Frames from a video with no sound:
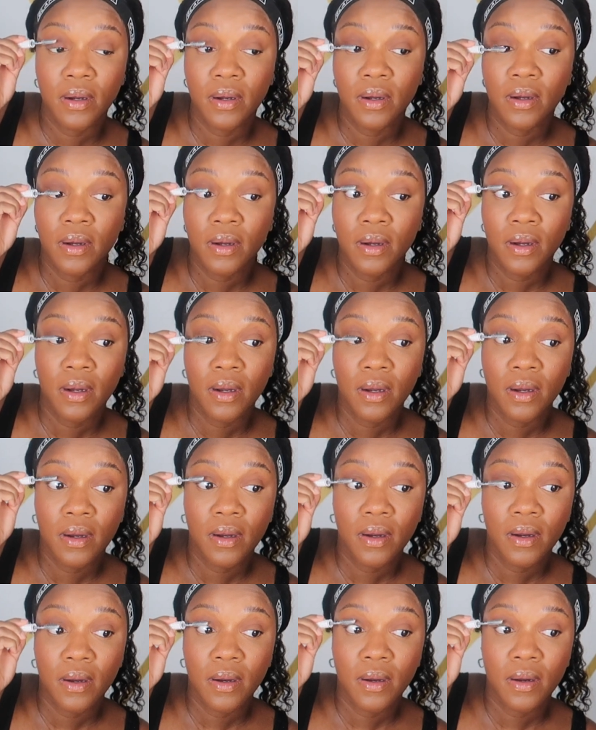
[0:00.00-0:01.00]

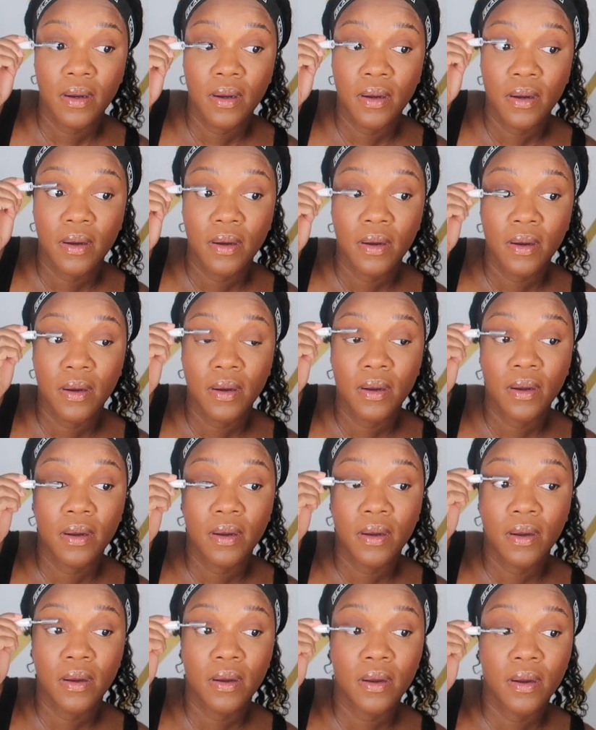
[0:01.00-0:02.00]

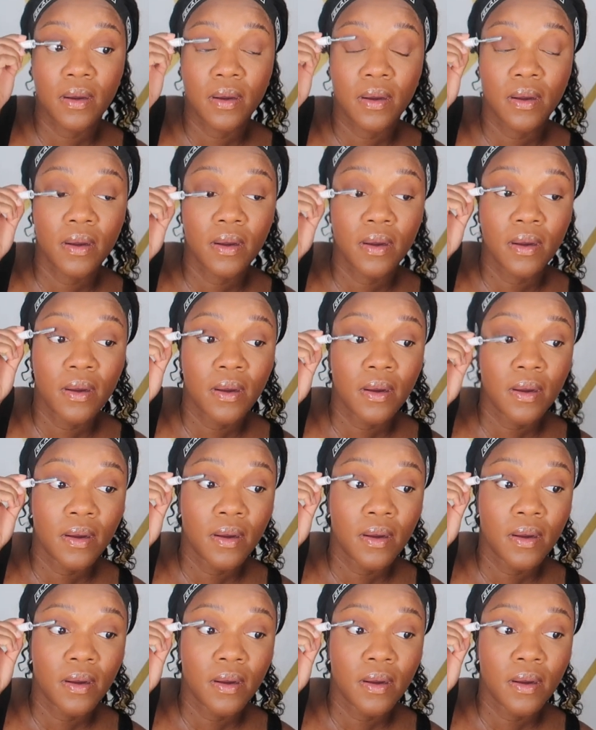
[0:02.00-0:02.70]
[no speech]